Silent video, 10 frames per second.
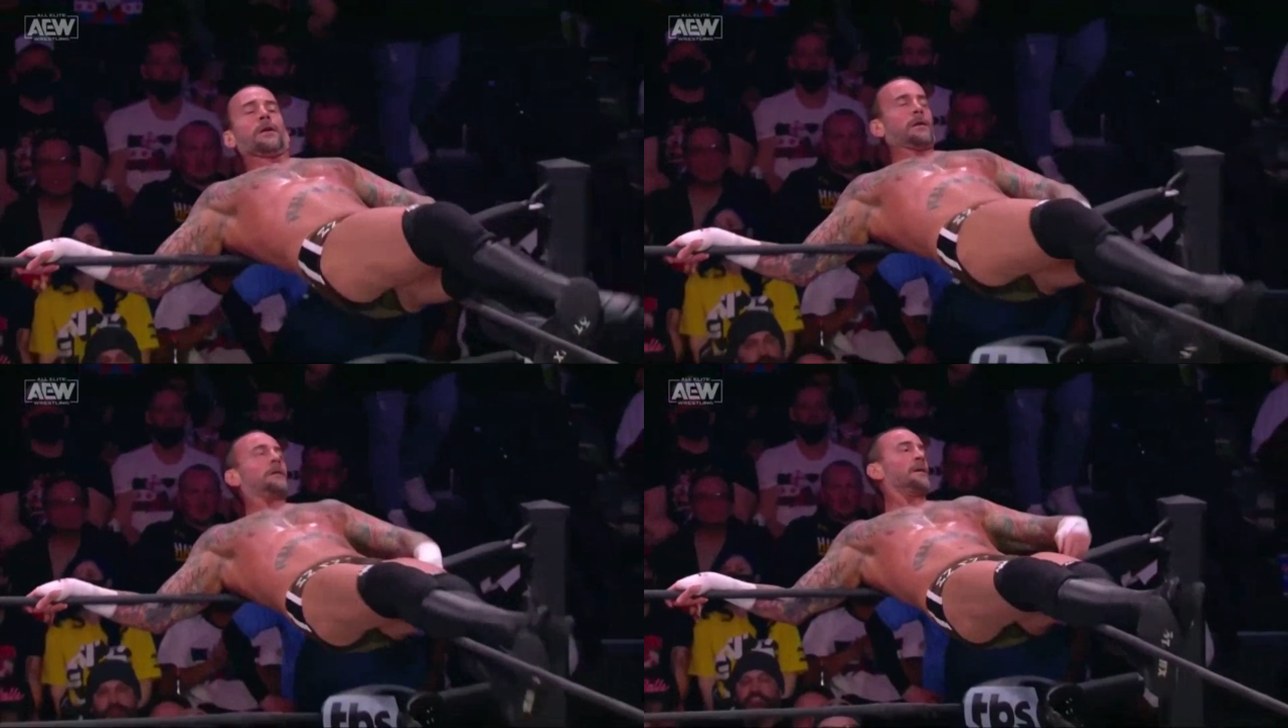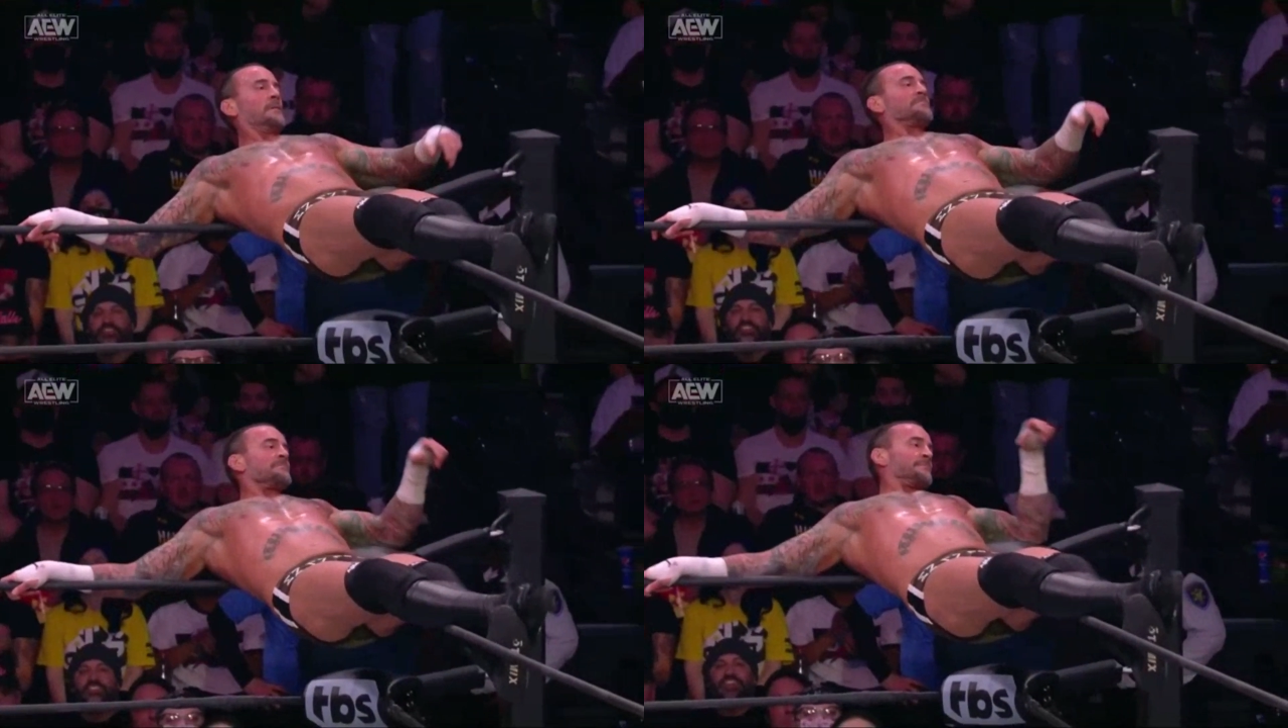Is CM
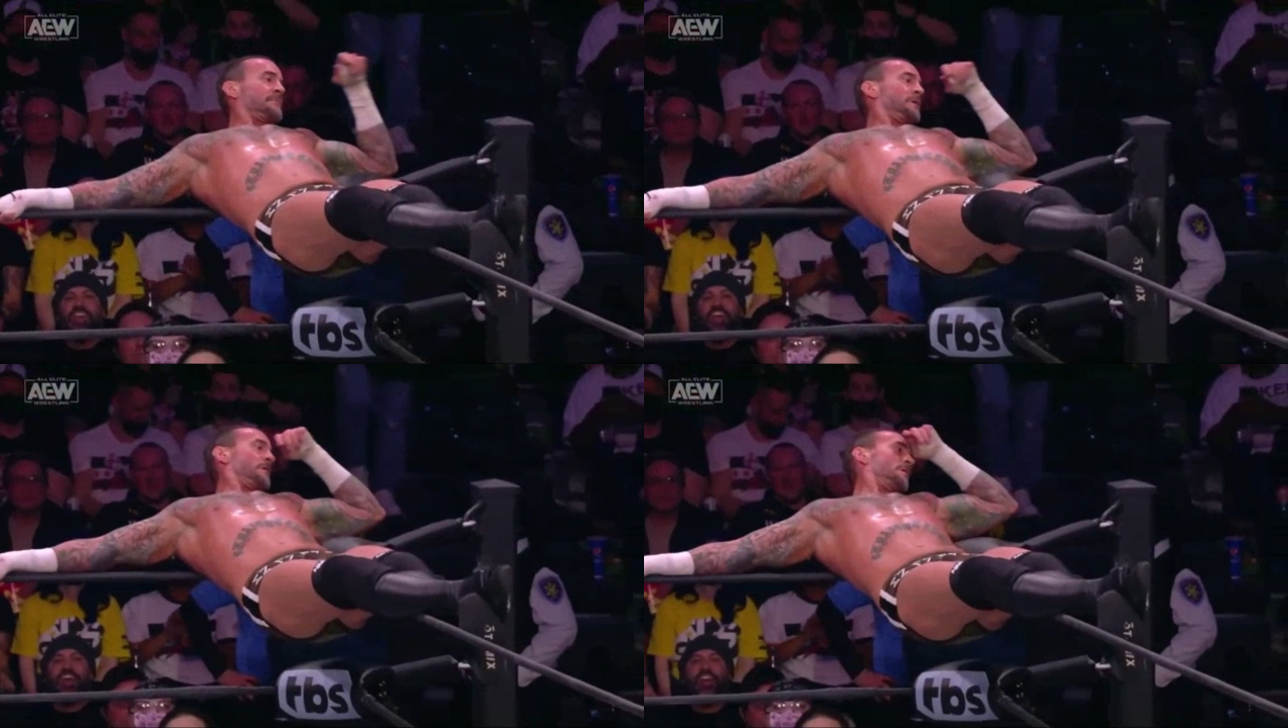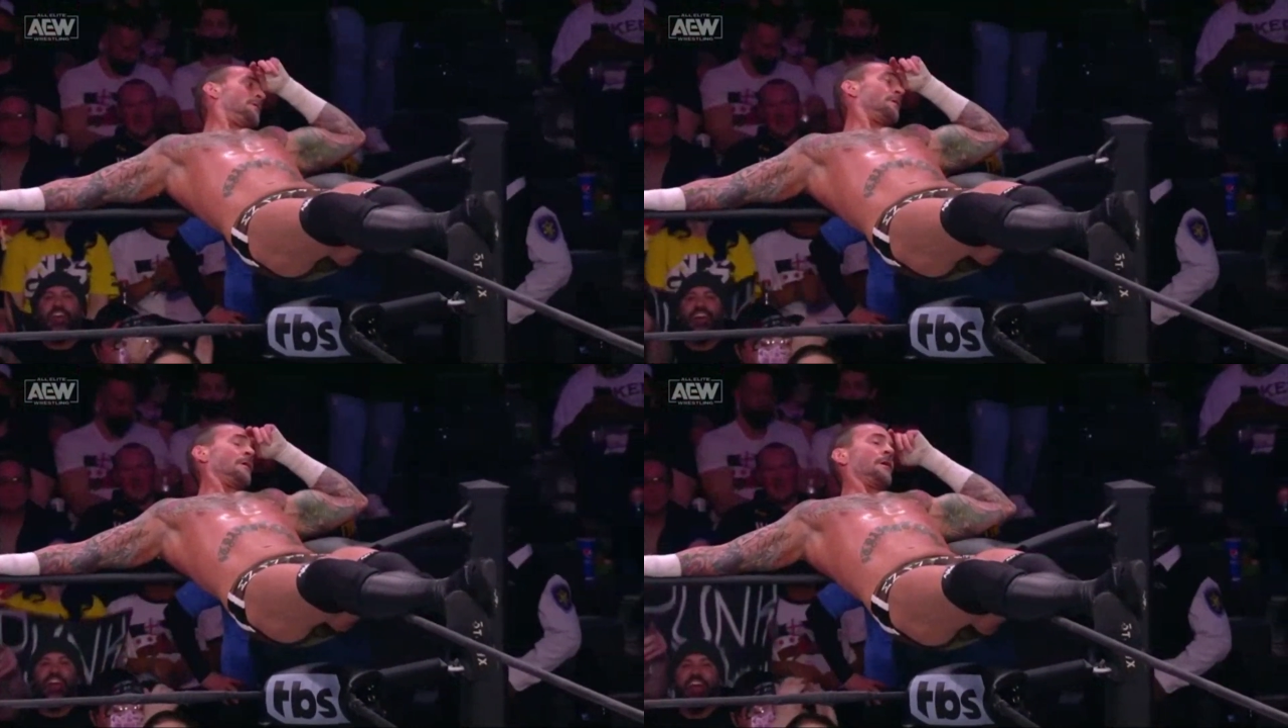Punk an asshole?
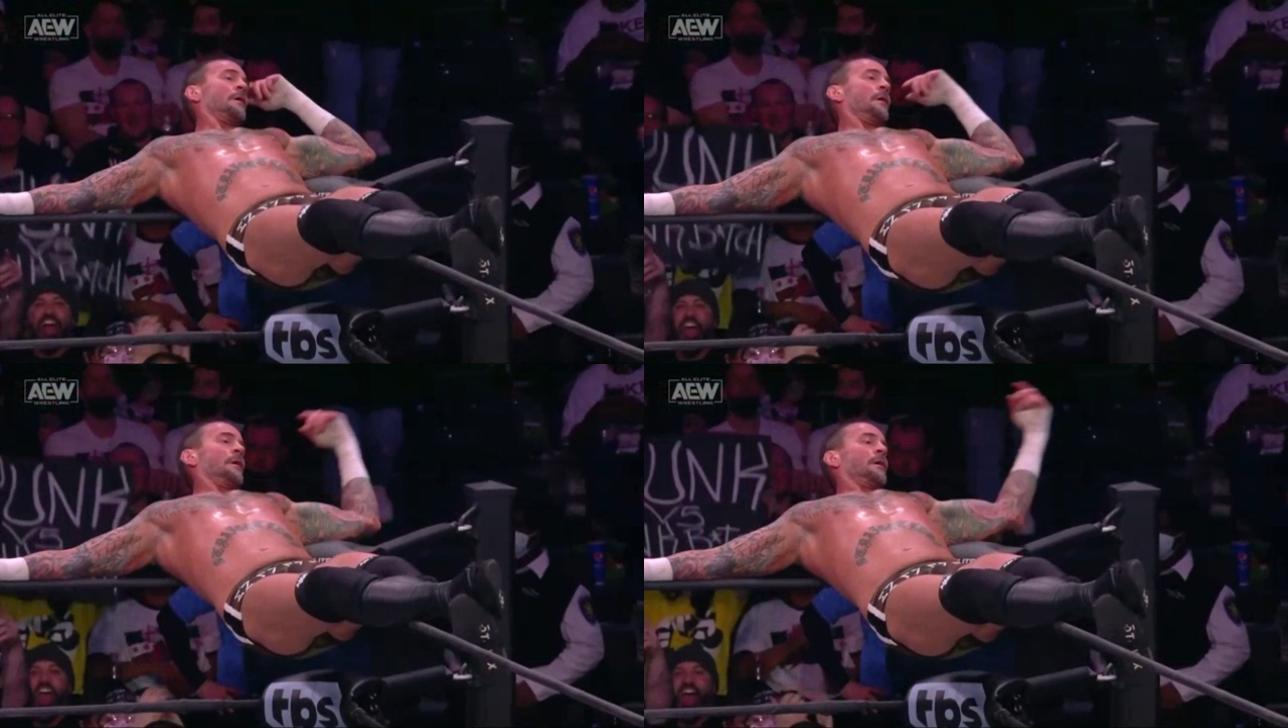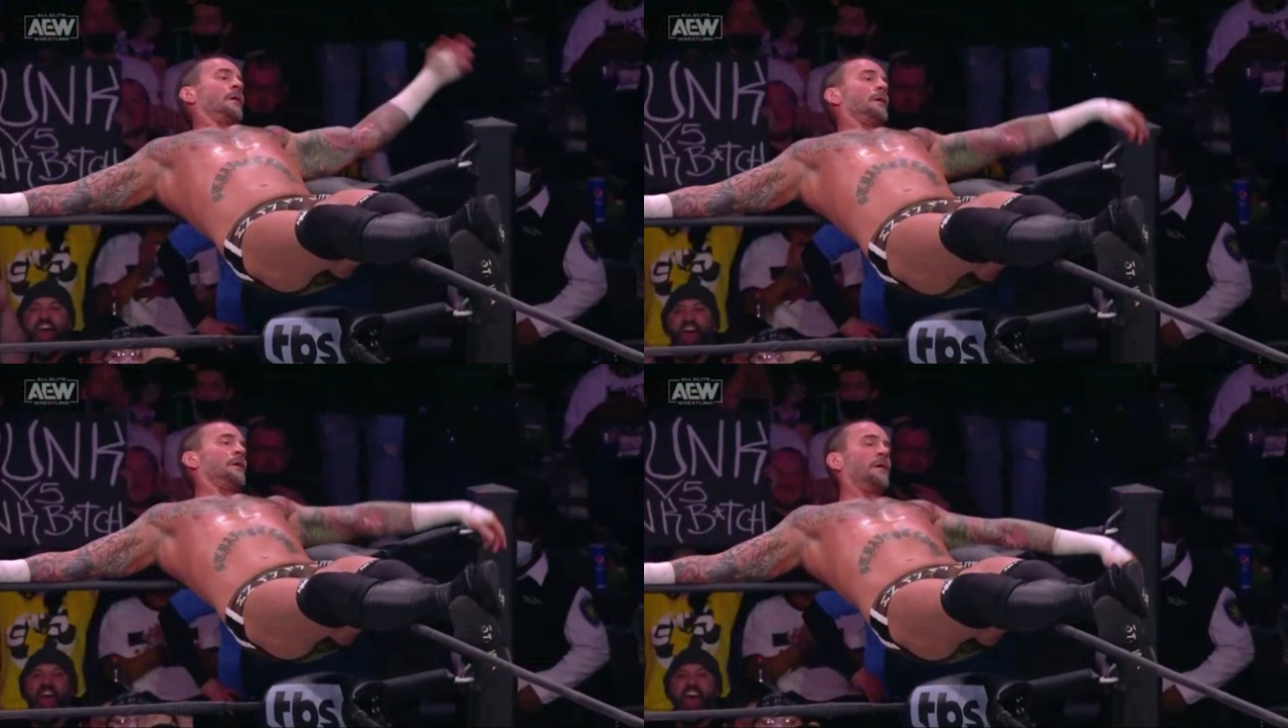Of course he
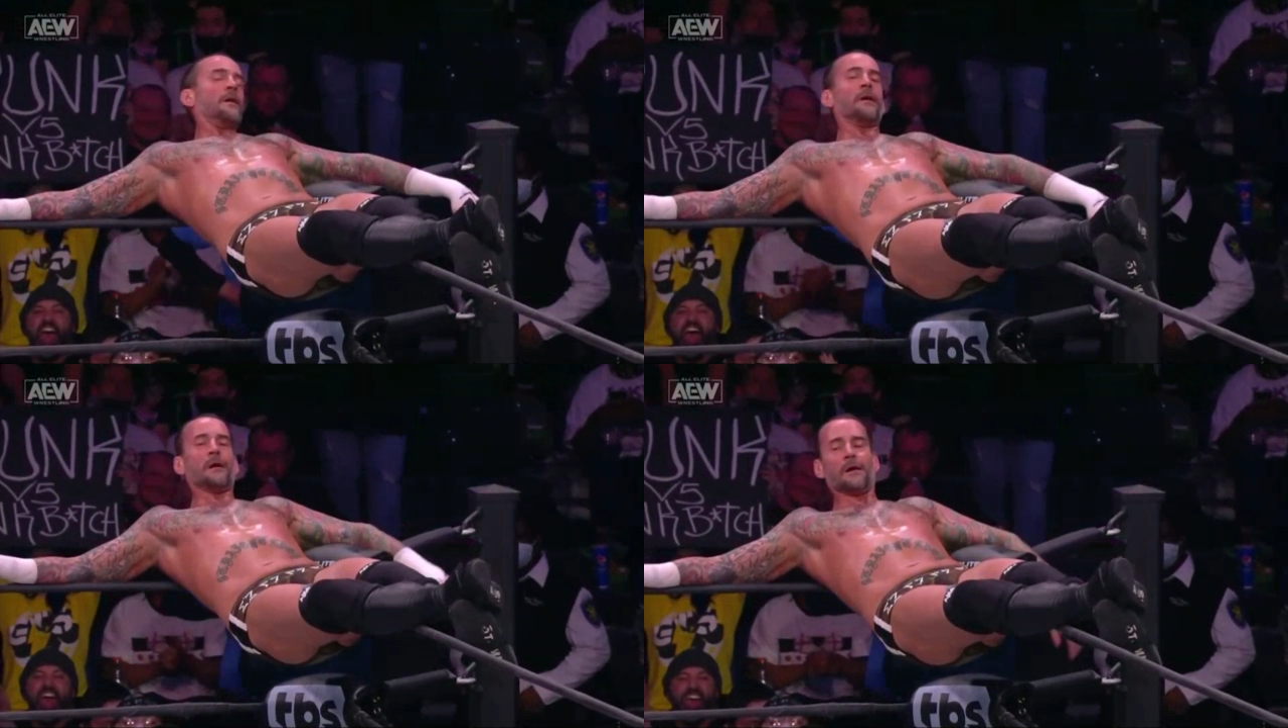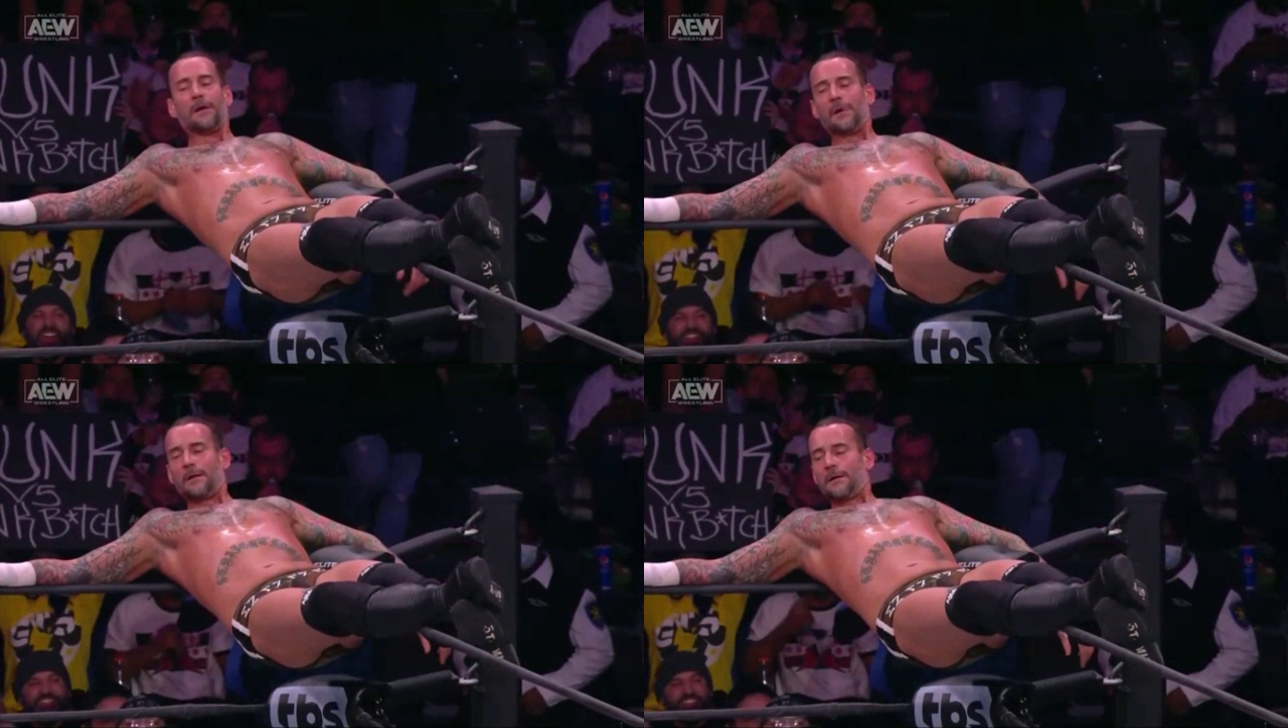is. He's a
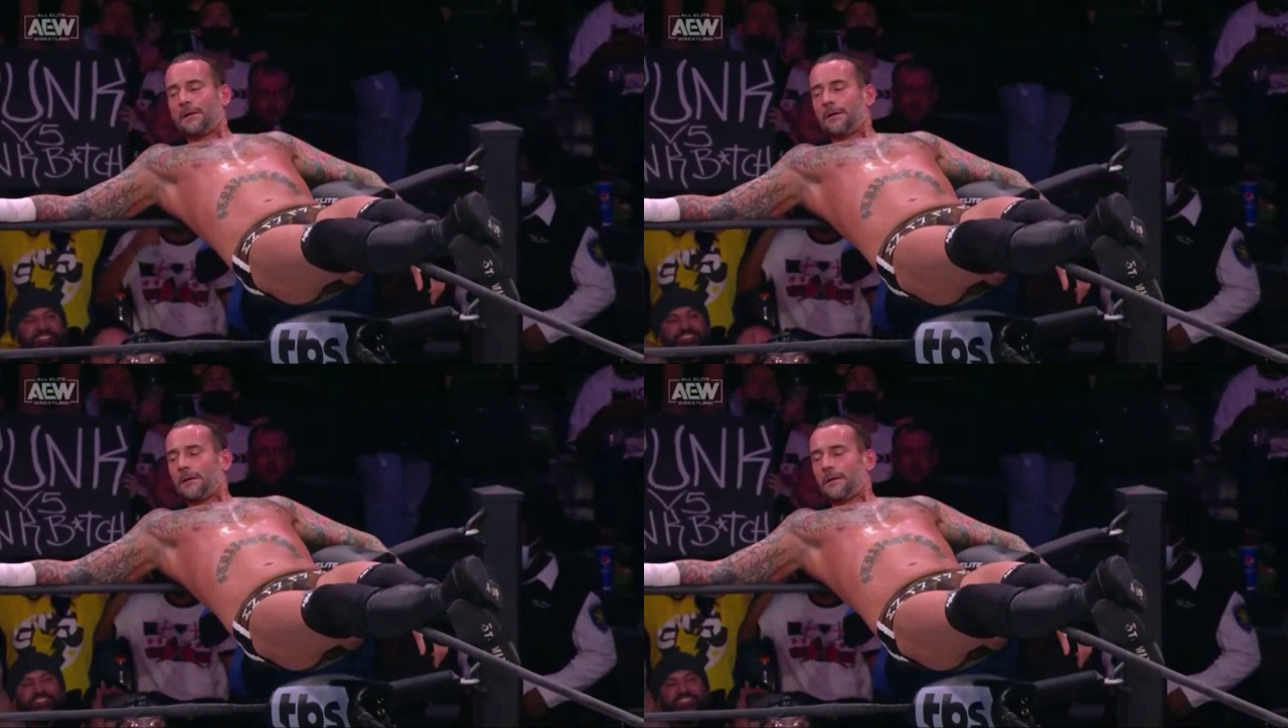he's